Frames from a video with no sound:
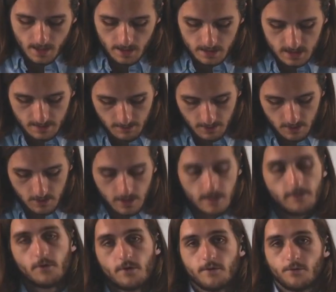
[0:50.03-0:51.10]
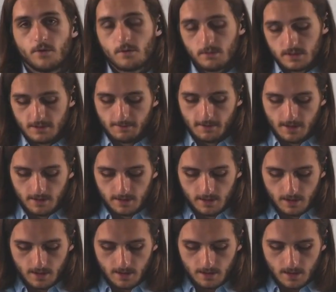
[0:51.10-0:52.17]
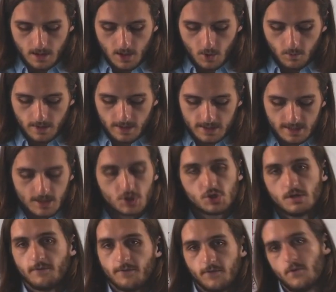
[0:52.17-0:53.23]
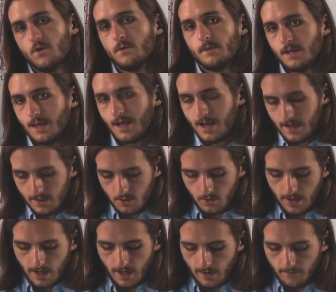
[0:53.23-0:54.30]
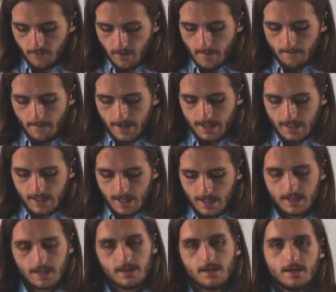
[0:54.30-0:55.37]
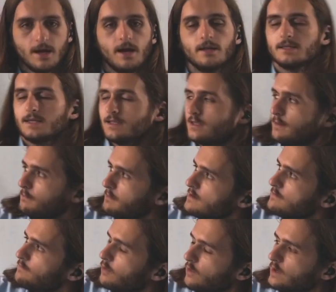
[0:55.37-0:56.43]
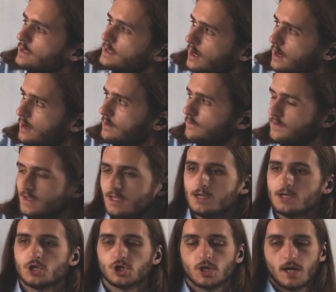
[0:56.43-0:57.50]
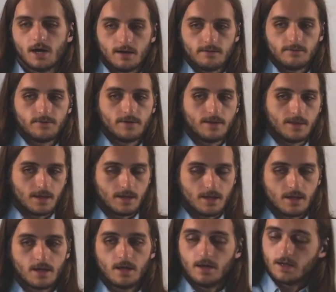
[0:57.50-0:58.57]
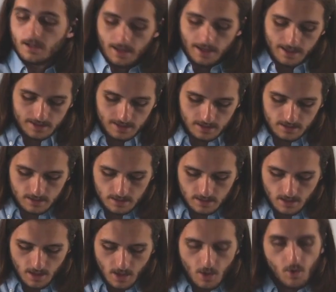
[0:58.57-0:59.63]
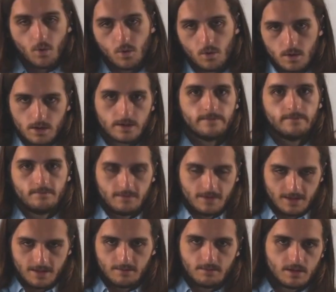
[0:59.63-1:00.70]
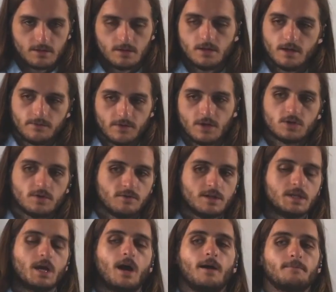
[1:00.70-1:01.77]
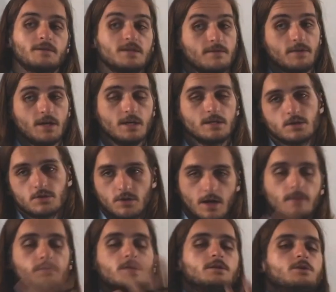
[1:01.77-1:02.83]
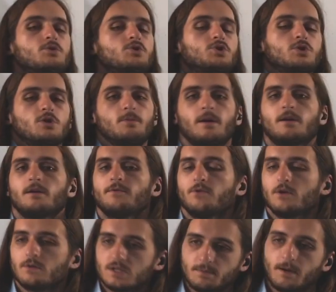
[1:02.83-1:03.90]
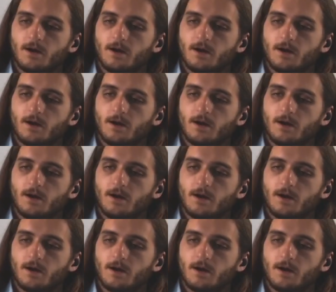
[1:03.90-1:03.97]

Similarly, for a frequency polygon, we essentially form a line graph by connecting the dots at the midpoint of each of the classes, or in the middle of each of the tops of the histograms, because usually you make a frequency